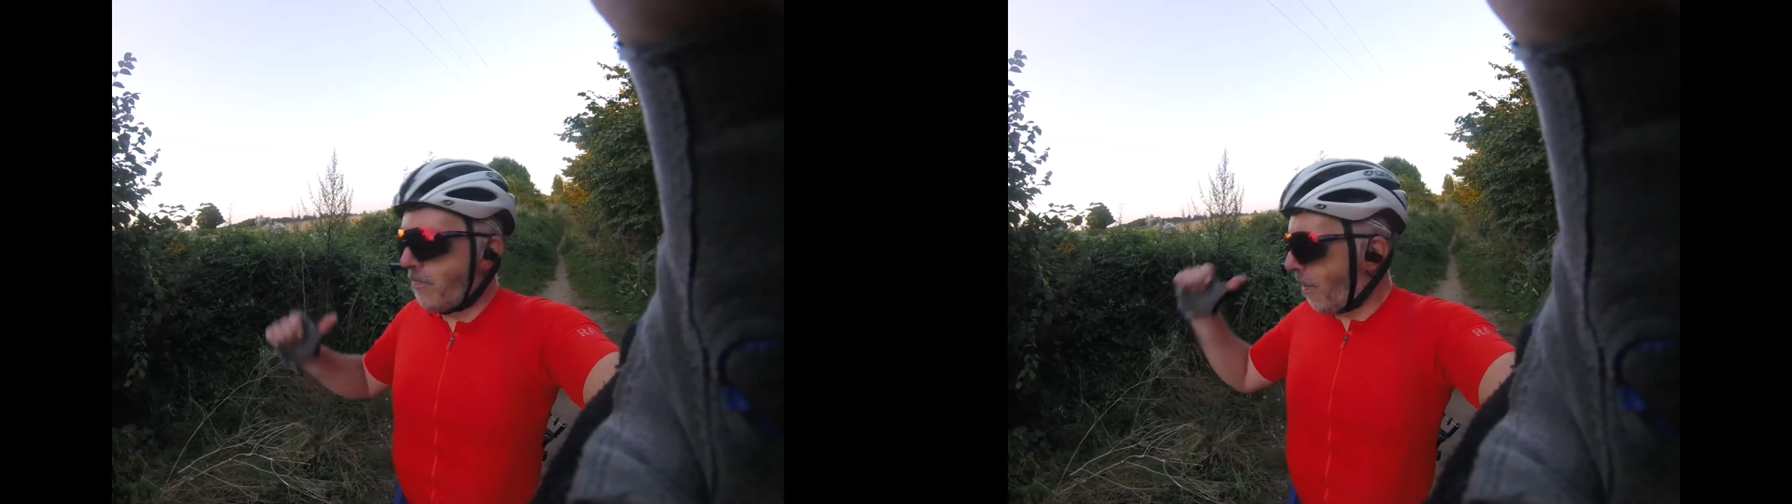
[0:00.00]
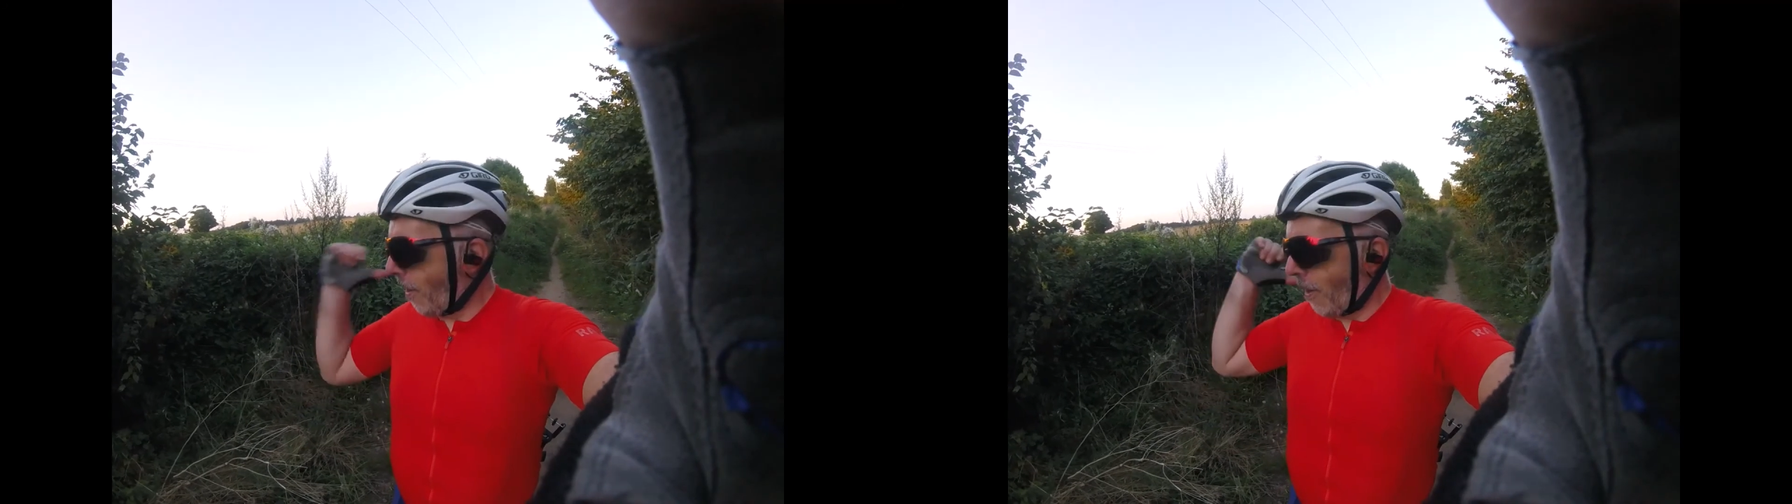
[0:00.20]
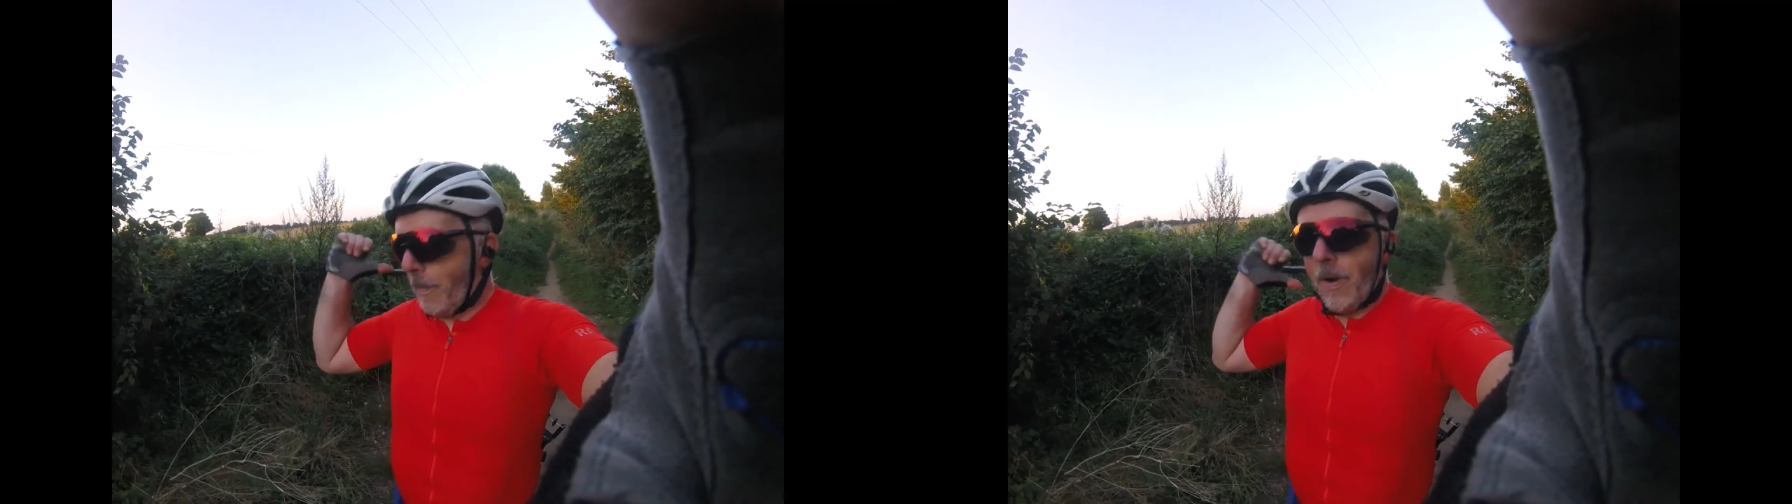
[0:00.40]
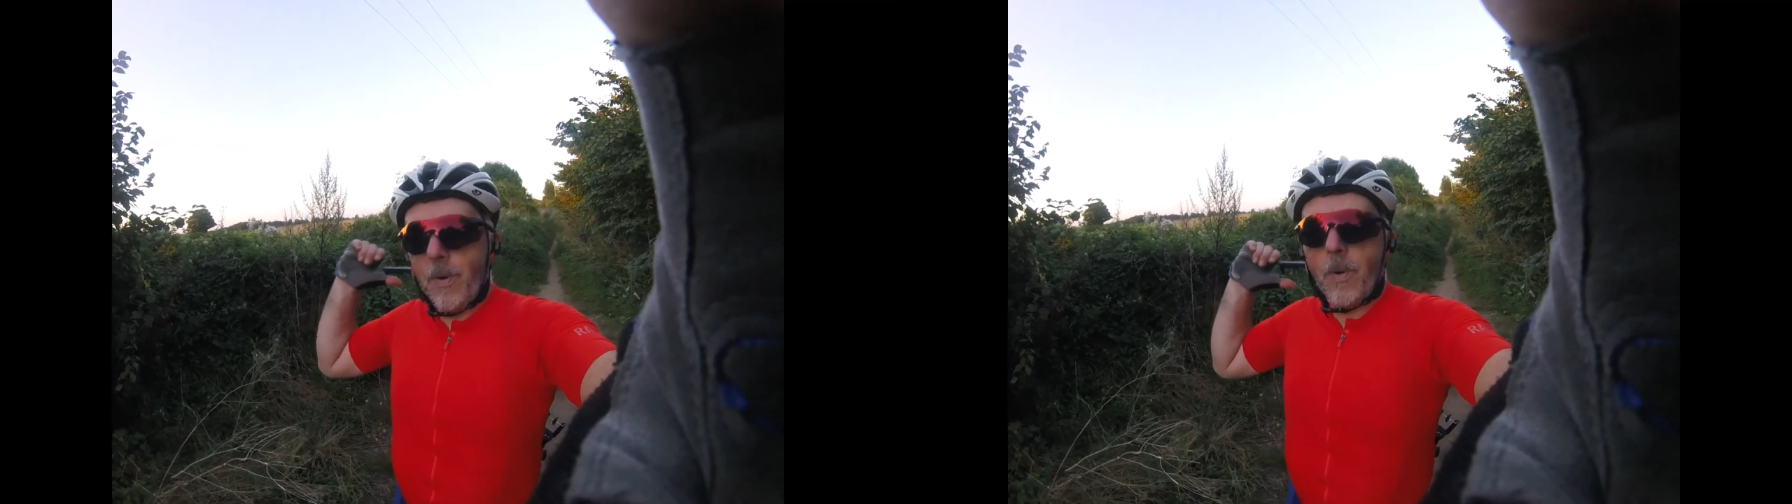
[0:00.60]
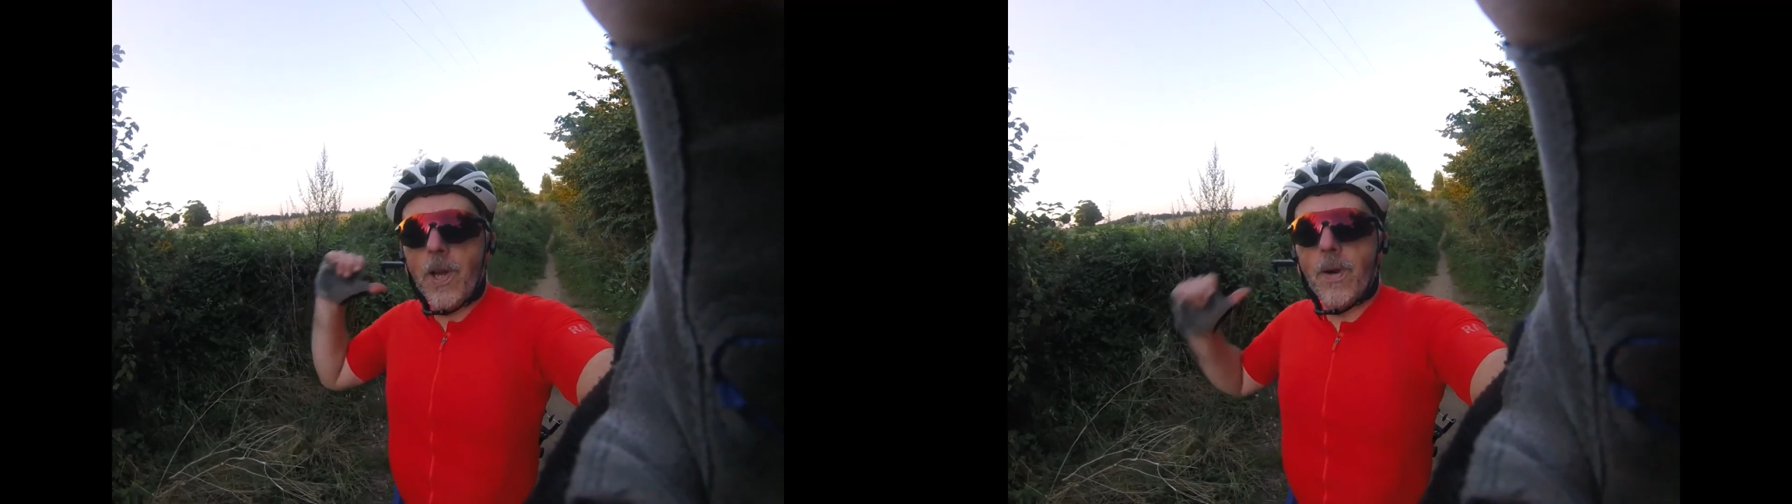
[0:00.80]
right on my
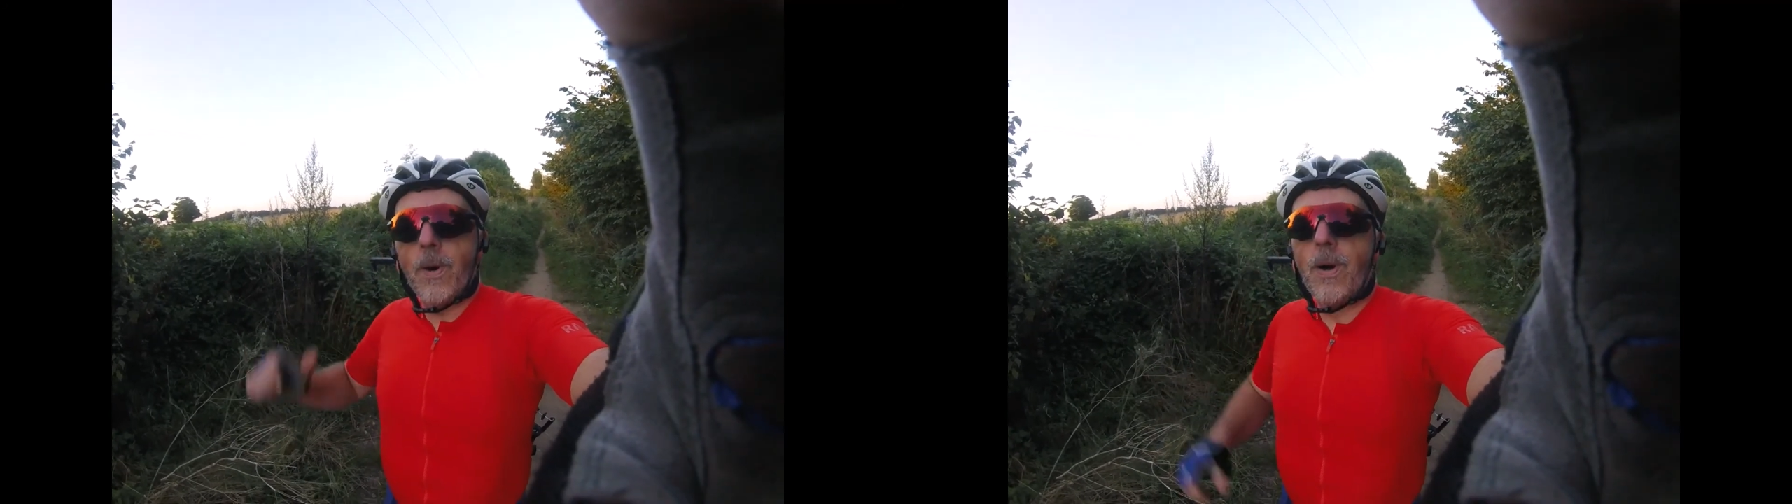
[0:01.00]
wheel.